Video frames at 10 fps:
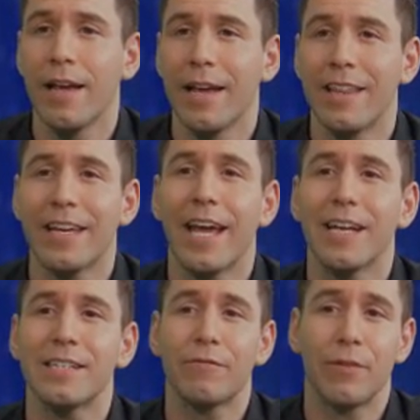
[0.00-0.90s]
In the
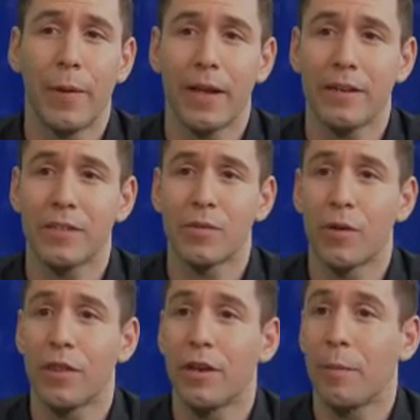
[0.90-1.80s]
case of dependents
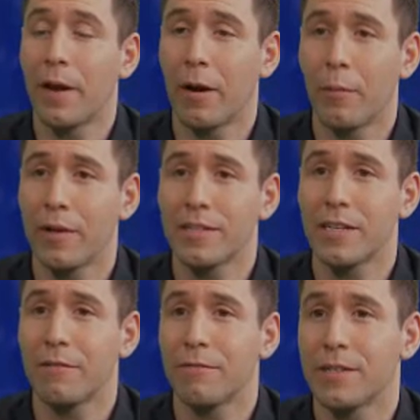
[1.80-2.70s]
with an impairment
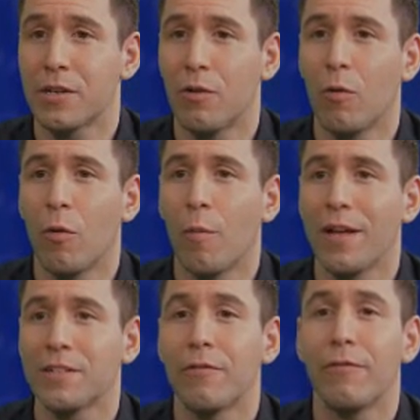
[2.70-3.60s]
in physical or
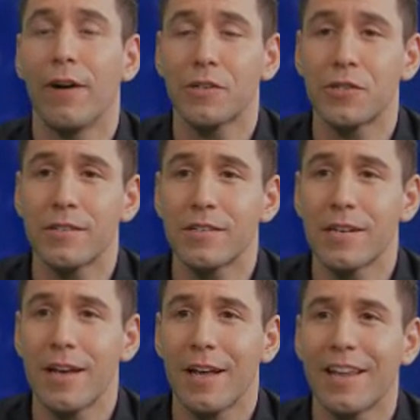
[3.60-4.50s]
mental functions,
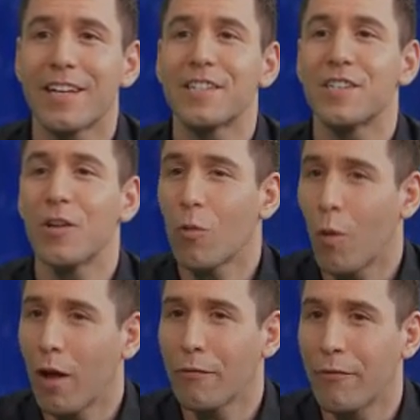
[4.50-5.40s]
they can still
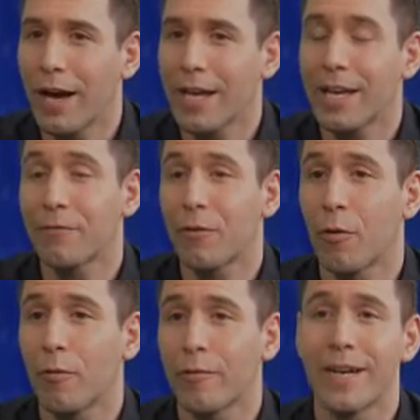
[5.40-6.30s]
qualify if they're
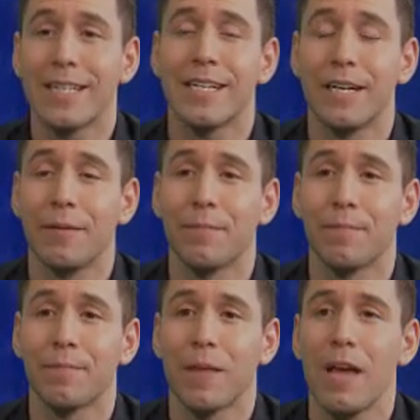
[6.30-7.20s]
over 18.
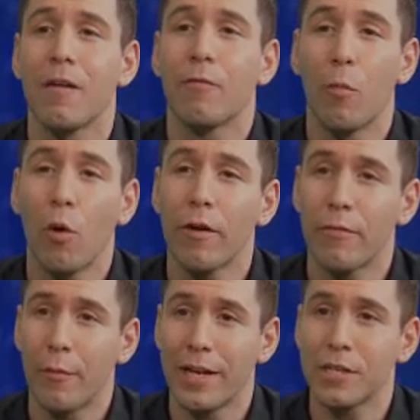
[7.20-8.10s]
For more
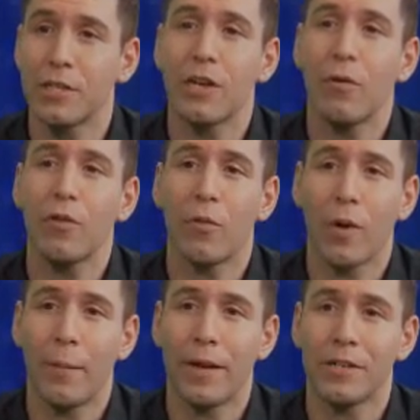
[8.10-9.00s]
information, go to the
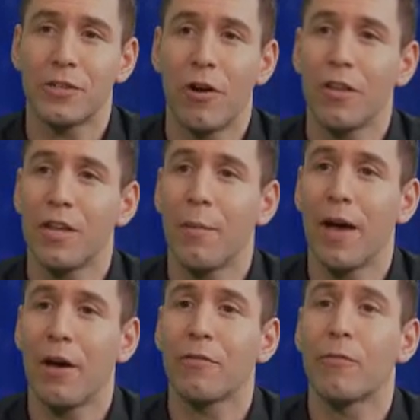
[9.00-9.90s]
webpage on the
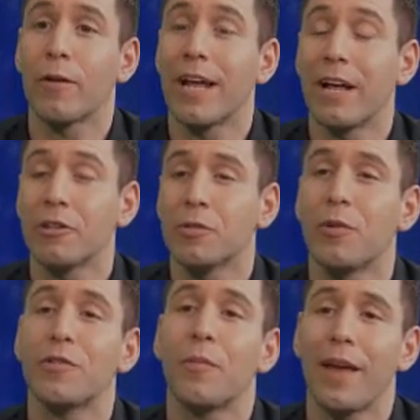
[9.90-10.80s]
amount for an
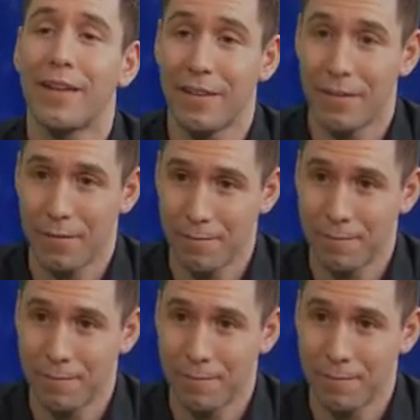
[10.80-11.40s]
eligible dependent.